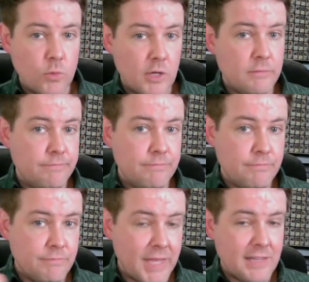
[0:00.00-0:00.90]
Well,
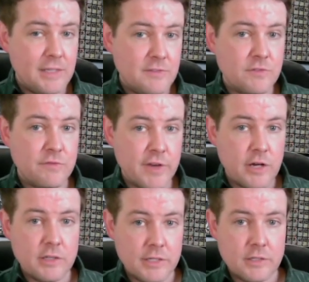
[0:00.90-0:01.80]
that leaves
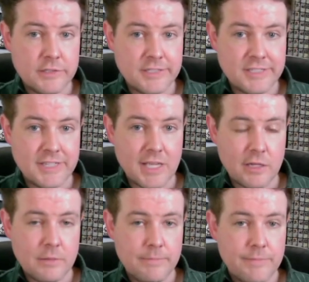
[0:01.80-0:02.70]
very little to
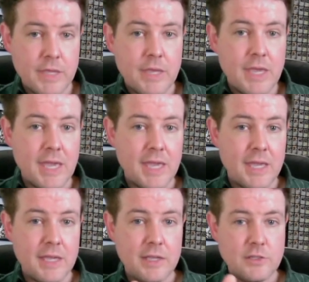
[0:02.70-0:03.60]
sell,
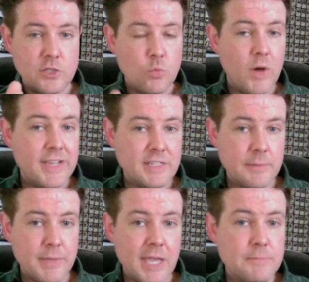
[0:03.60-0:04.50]
and you wind
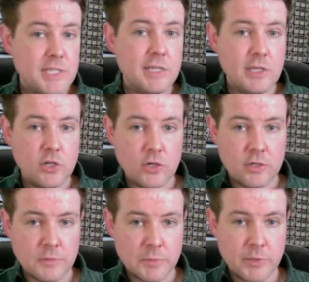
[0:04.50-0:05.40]
up emptying your
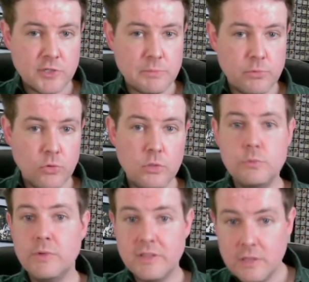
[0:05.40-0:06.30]
conspiracy
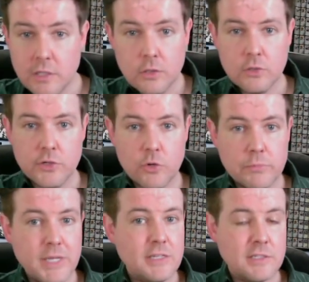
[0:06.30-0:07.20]
pool with little or no
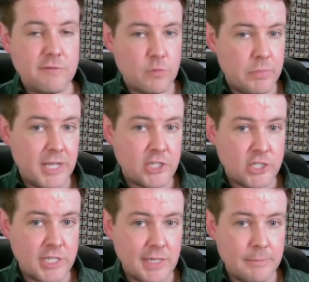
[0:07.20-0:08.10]
means of
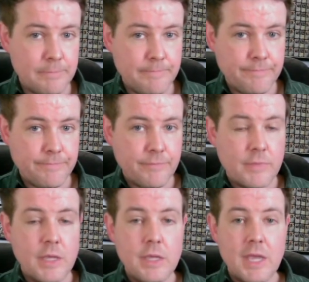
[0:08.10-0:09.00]
replenishing it.
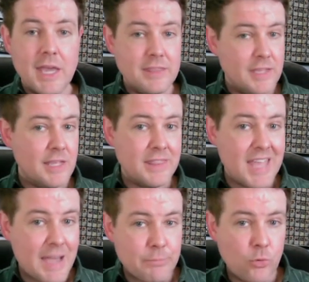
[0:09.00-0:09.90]
And then at
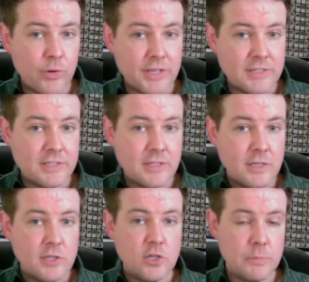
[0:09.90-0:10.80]
that point,
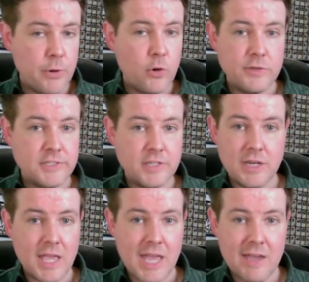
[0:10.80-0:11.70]
your opponent's going
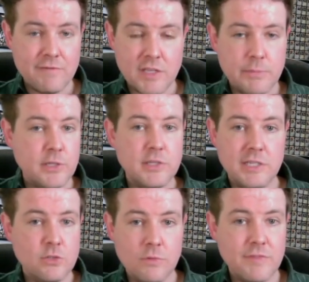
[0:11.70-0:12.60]
to have the
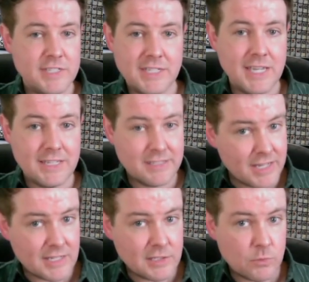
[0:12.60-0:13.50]
ability to investigate
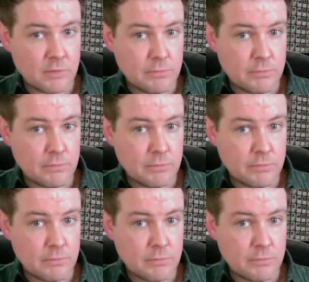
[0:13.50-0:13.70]
sites with